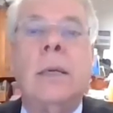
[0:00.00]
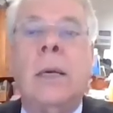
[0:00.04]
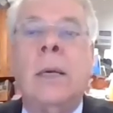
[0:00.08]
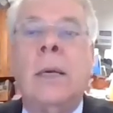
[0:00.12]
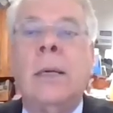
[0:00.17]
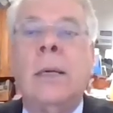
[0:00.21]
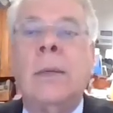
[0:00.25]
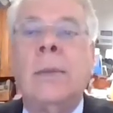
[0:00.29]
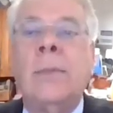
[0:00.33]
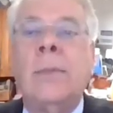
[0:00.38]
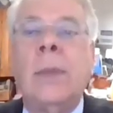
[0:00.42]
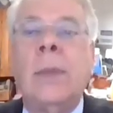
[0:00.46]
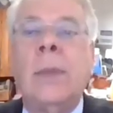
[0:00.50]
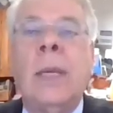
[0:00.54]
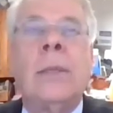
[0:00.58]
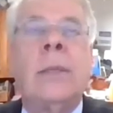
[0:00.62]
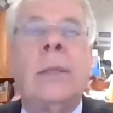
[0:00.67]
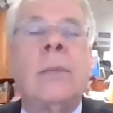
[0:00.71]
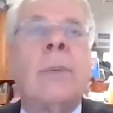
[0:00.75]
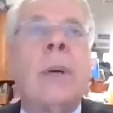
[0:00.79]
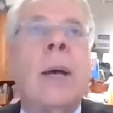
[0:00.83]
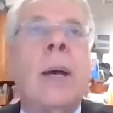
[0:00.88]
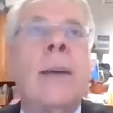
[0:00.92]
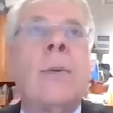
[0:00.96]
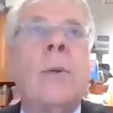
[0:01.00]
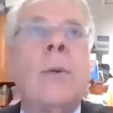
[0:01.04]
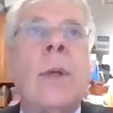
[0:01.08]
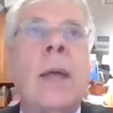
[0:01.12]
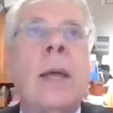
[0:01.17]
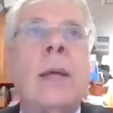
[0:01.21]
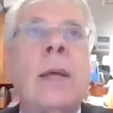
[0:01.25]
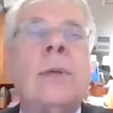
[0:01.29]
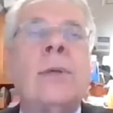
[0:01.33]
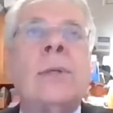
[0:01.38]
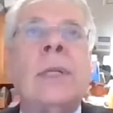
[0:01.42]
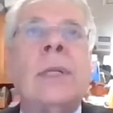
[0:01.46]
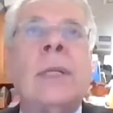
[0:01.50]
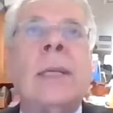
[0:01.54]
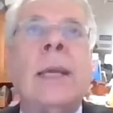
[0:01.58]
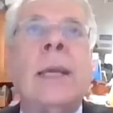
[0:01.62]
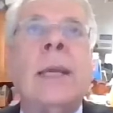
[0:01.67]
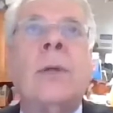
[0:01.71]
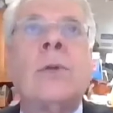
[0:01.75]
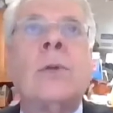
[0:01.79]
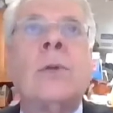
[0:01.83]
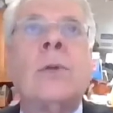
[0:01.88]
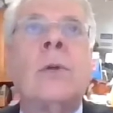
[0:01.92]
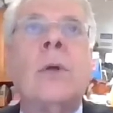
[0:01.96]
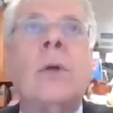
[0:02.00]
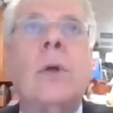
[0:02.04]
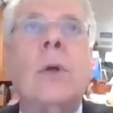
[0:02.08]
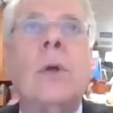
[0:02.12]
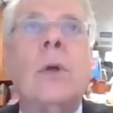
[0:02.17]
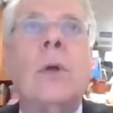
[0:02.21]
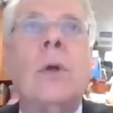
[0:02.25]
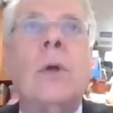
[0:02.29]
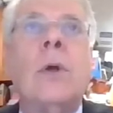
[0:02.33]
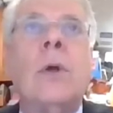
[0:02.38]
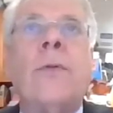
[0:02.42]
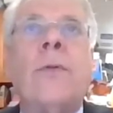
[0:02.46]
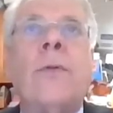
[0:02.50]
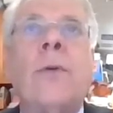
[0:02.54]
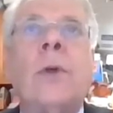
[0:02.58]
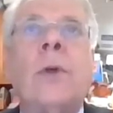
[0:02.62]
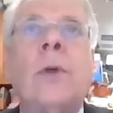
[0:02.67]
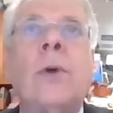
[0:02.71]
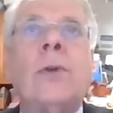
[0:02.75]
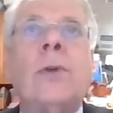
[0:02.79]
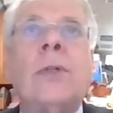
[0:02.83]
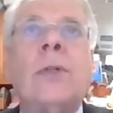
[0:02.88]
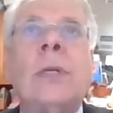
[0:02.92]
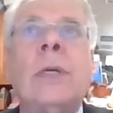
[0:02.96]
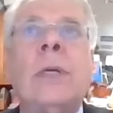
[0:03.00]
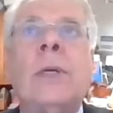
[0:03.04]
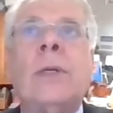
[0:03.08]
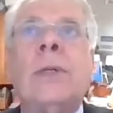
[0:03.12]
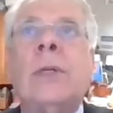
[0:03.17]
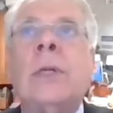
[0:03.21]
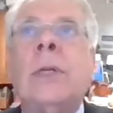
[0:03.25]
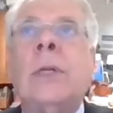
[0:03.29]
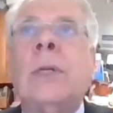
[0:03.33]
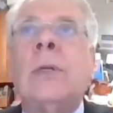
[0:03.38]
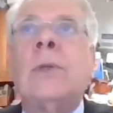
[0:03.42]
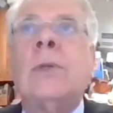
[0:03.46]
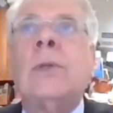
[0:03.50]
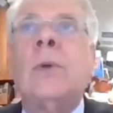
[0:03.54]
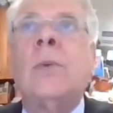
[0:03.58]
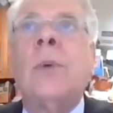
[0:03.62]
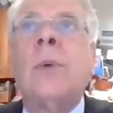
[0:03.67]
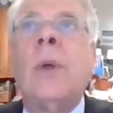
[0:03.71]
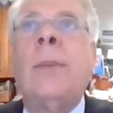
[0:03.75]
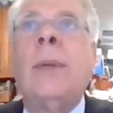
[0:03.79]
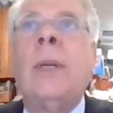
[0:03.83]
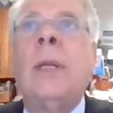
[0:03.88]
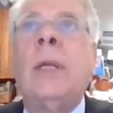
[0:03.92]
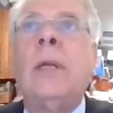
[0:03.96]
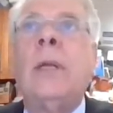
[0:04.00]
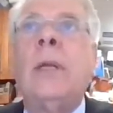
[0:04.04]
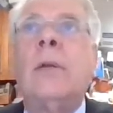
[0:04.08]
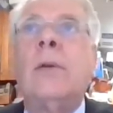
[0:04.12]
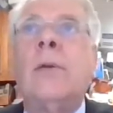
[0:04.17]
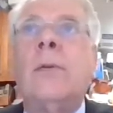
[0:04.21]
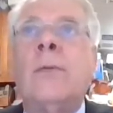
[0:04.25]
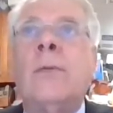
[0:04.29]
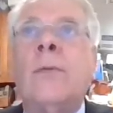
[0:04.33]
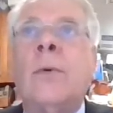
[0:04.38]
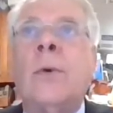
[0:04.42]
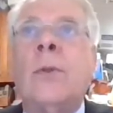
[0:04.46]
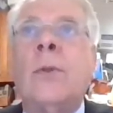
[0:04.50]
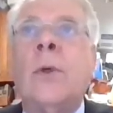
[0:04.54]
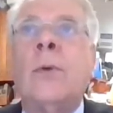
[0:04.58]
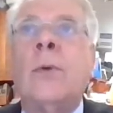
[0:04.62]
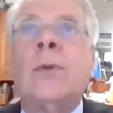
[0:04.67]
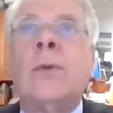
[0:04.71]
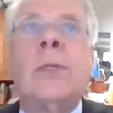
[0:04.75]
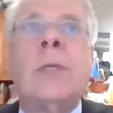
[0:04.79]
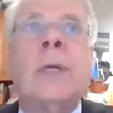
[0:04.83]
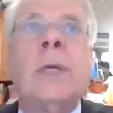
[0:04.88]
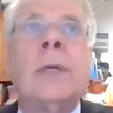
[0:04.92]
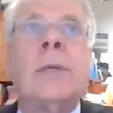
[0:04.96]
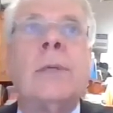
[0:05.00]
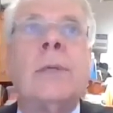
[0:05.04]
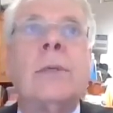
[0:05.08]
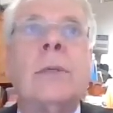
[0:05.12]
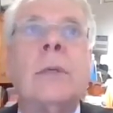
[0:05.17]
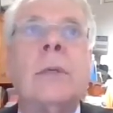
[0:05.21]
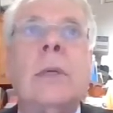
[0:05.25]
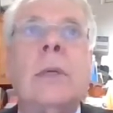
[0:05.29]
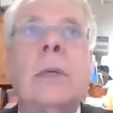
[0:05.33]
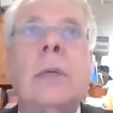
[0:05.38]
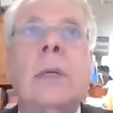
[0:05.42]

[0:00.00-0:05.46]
And the Bible has the answer for those things. It is the remedy for those things.